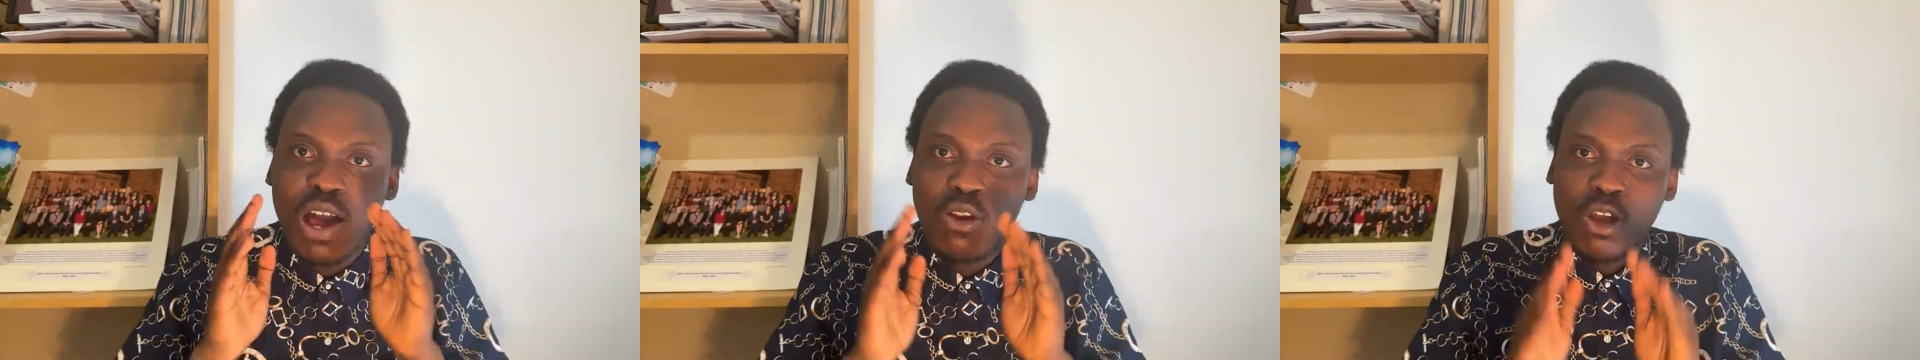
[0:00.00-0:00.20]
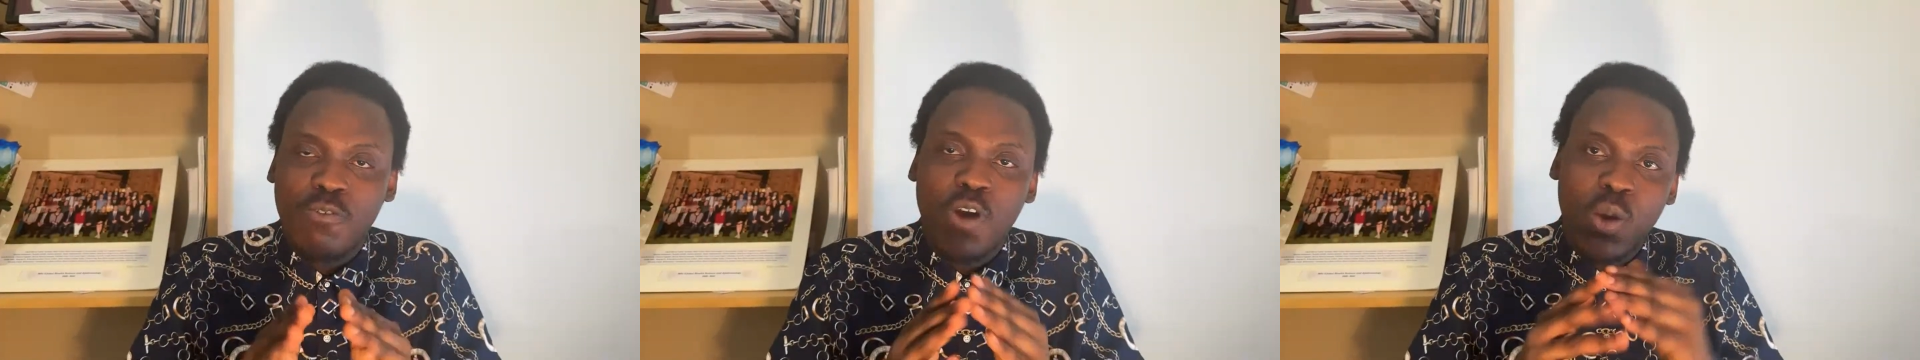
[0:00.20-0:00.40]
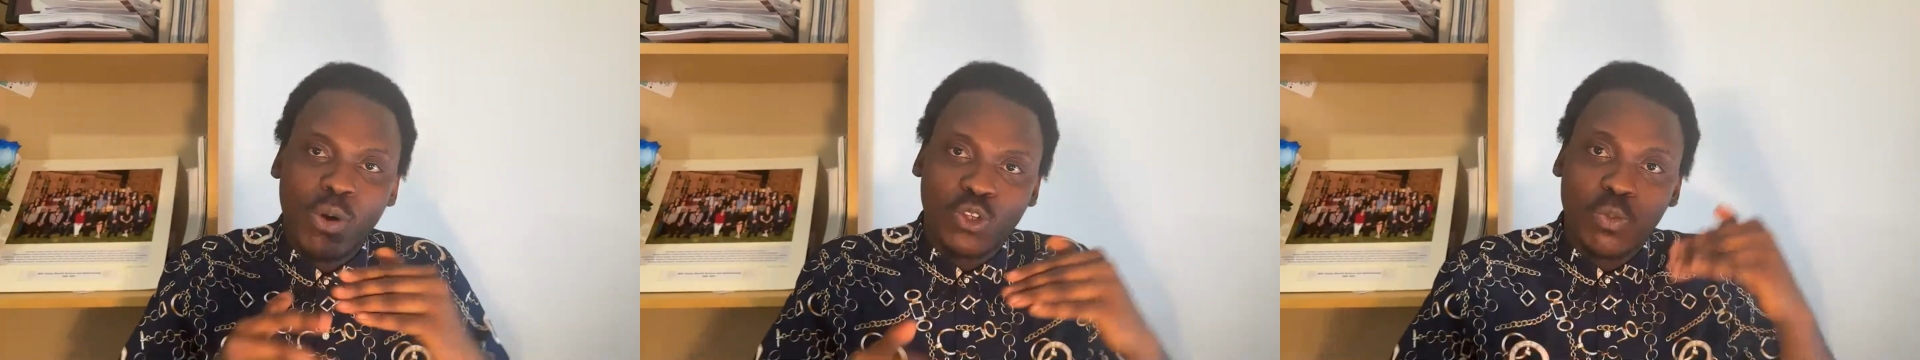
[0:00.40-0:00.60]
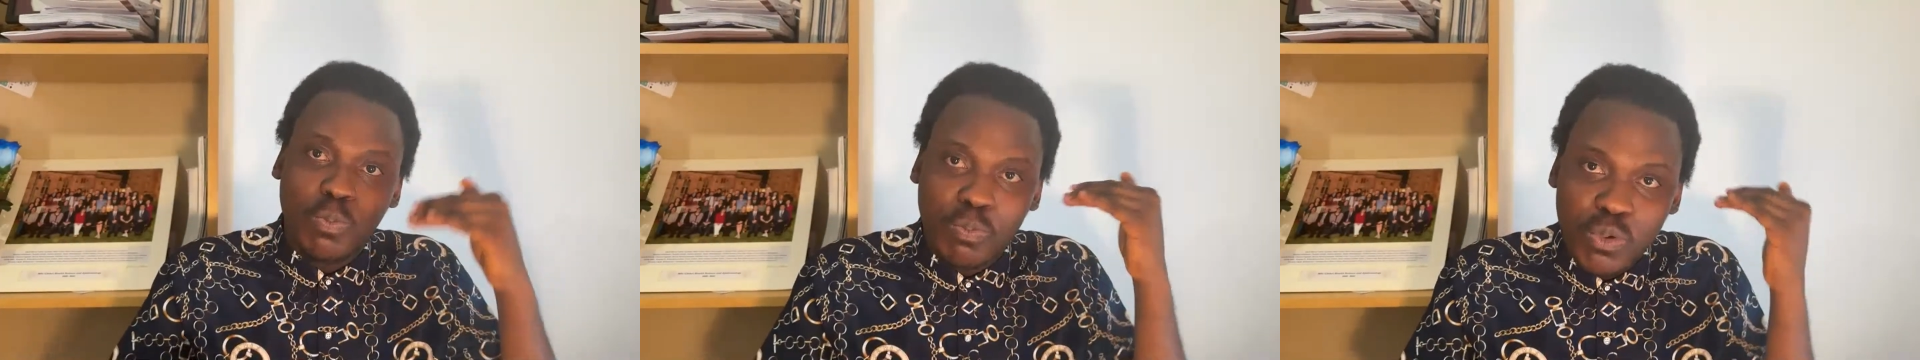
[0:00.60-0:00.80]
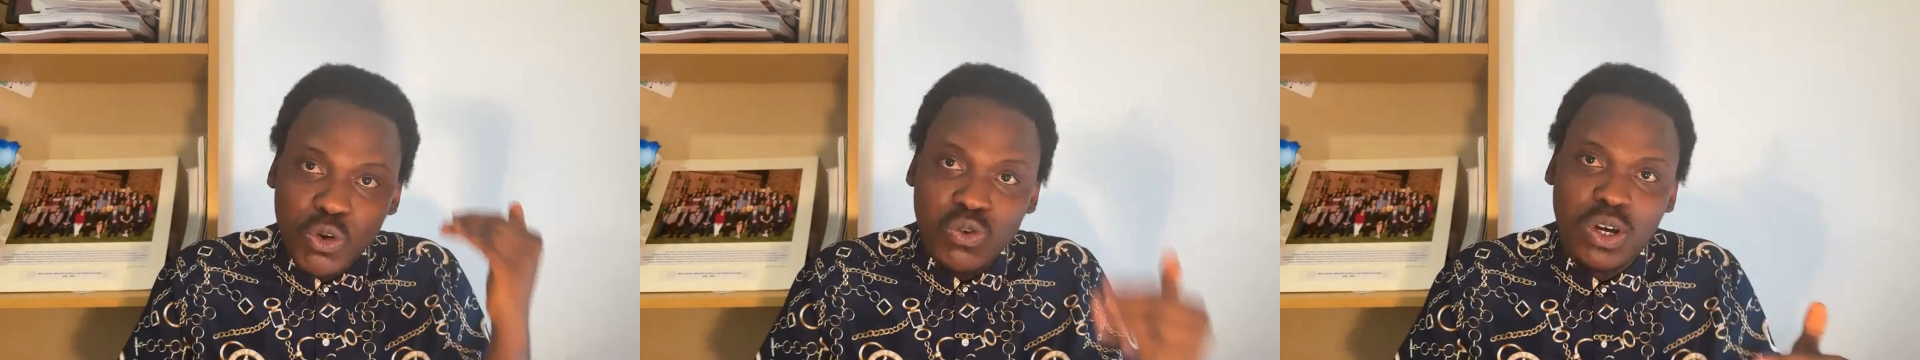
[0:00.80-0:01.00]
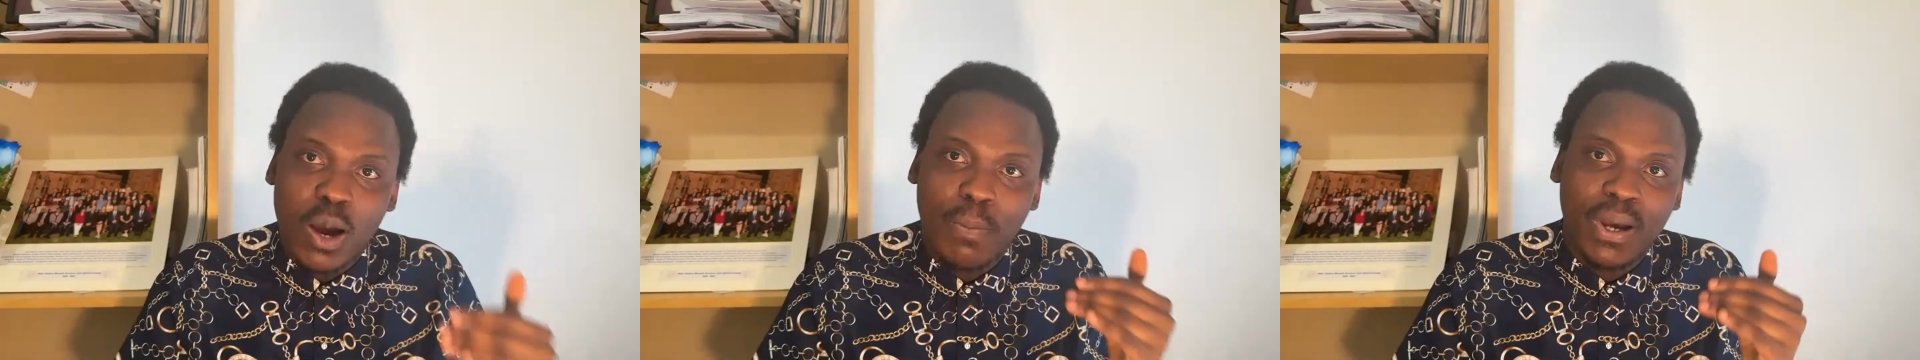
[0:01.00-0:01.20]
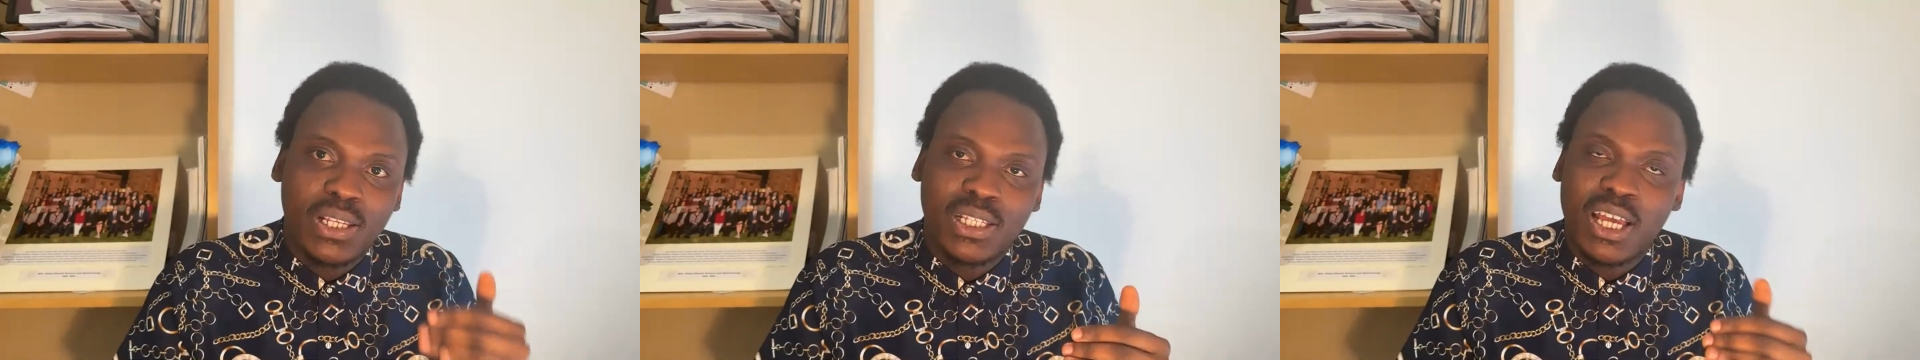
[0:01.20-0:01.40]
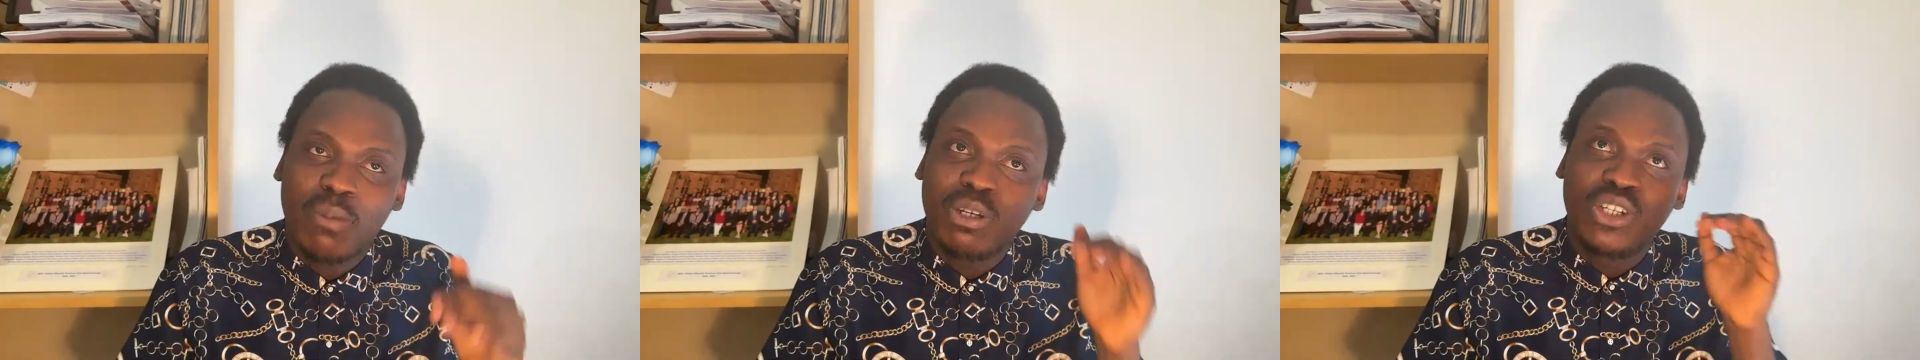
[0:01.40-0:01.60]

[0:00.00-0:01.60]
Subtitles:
you are looking for a way to build capacity,